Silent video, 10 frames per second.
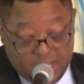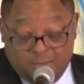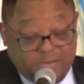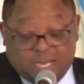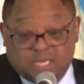
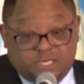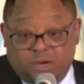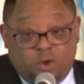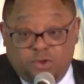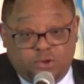because there are
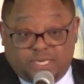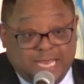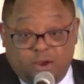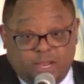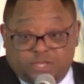no
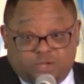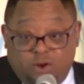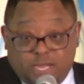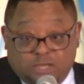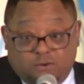Unitarian
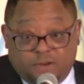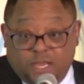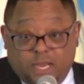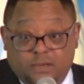stories over there.